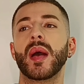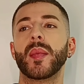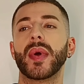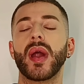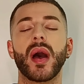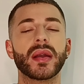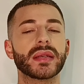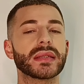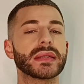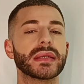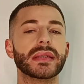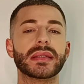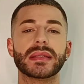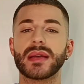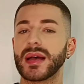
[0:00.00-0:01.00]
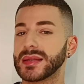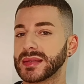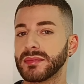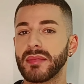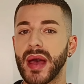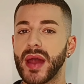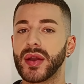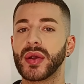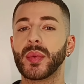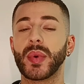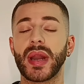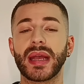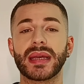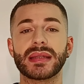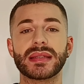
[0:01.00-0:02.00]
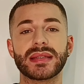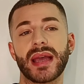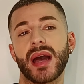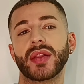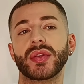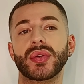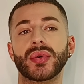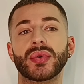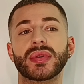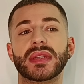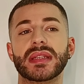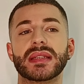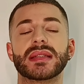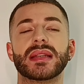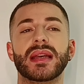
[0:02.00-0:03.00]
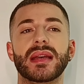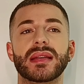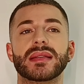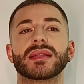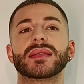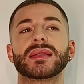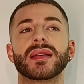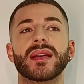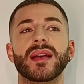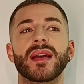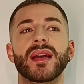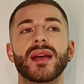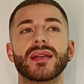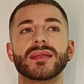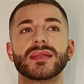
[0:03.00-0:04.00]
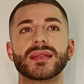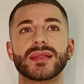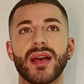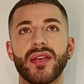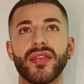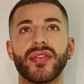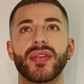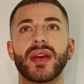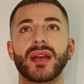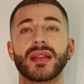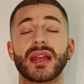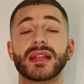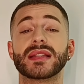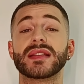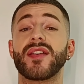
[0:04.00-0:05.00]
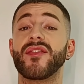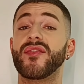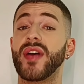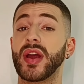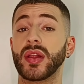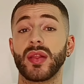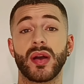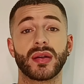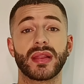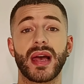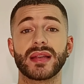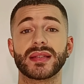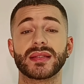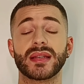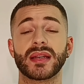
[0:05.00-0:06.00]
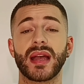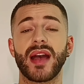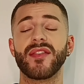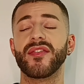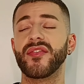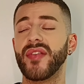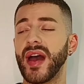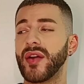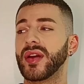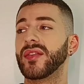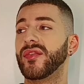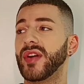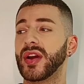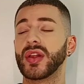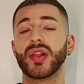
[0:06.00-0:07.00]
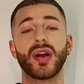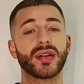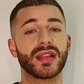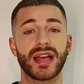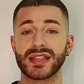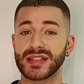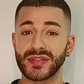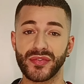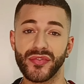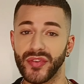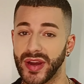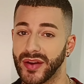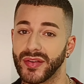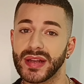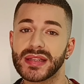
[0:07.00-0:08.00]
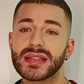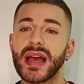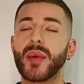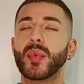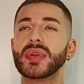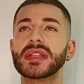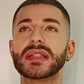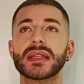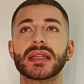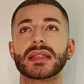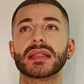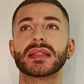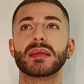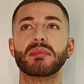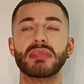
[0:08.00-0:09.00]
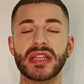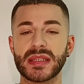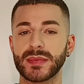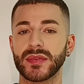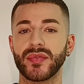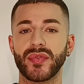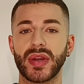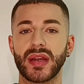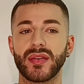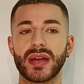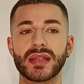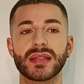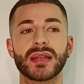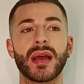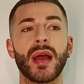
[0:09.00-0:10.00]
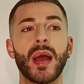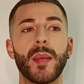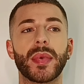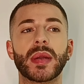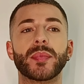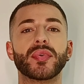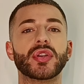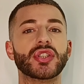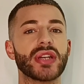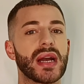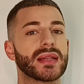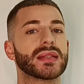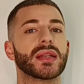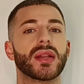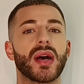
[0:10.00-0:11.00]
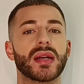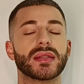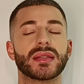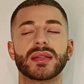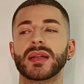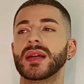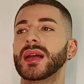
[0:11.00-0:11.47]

But honestly, it doesn't matter. What I can tell you, this is something that is very long lasting, a very, very long lasting fragrance. I wouldn't say this is a beast mode fragrance, but it projects a lot.